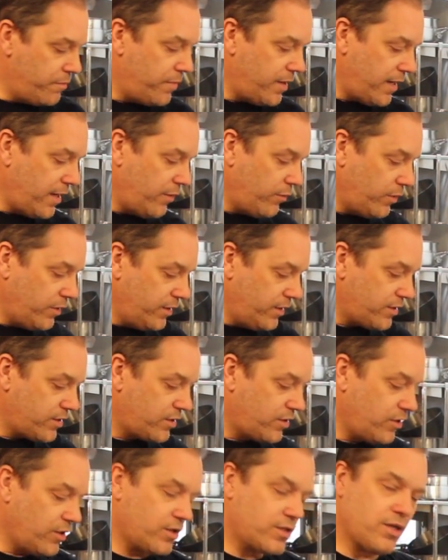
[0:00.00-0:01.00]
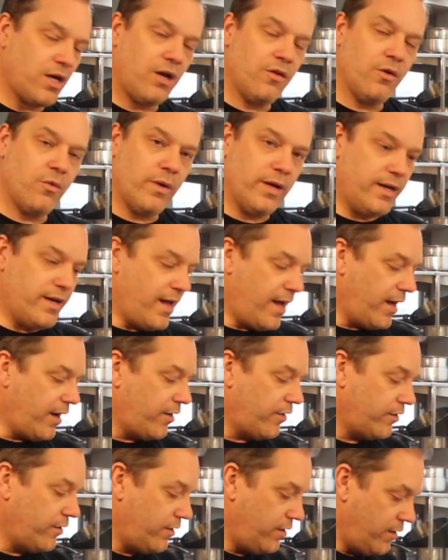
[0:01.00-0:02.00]
But when this cooks all the way
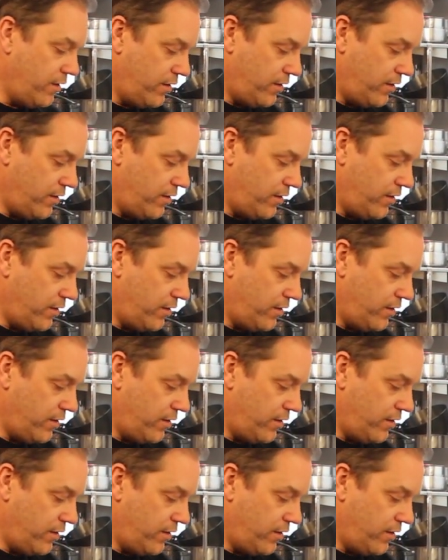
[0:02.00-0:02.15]
down,